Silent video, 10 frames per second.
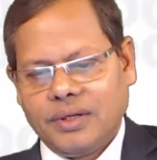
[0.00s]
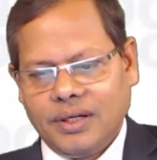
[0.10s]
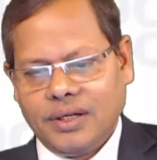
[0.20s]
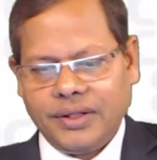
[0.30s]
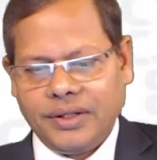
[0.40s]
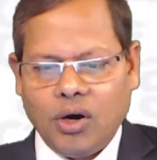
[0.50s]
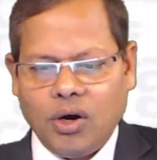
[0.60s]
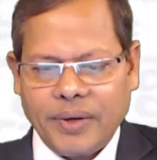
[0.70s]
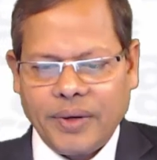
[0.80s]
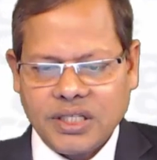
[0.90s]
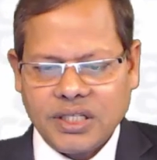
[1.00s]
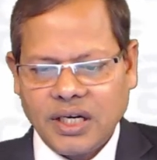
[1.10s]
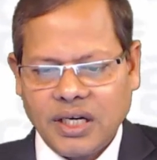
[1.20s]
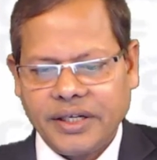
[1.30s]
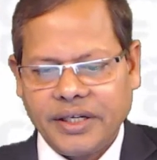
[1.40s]
the operations
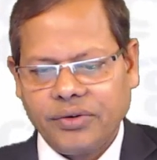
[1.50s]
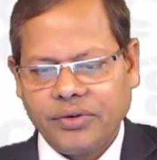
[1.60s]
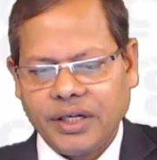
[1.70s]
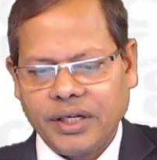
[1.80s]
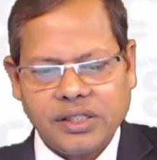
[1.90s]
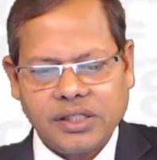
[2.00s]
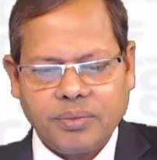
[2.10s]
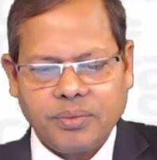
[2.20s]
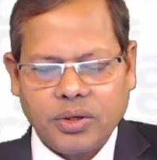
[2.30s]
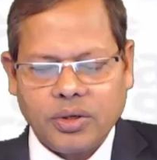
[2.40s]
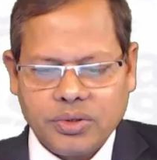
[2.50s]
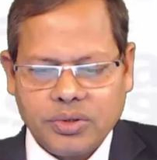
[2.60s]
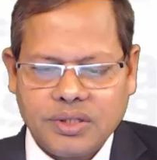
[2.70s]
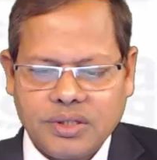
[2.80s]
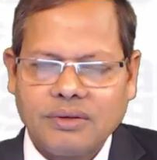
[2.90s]
relating to agricultural
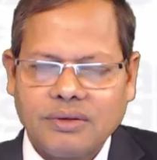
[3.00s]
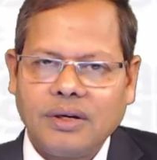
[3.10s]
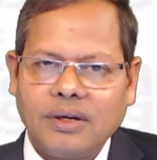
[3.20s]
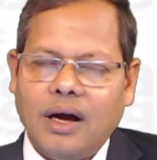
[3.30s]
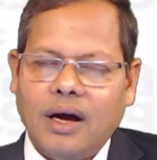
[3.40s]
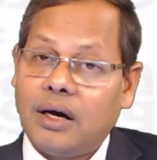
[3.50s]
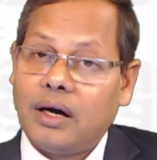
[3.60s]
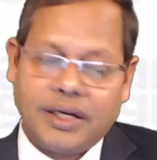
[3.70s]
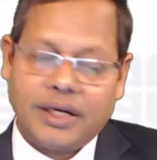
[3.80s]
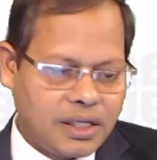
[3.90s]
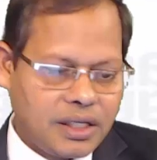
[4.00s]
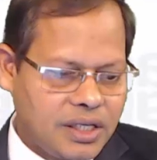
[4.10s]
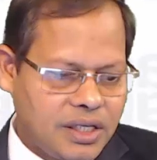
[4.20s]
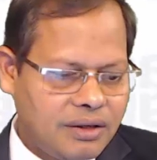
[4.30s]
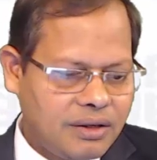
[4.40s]
produce or agriculture,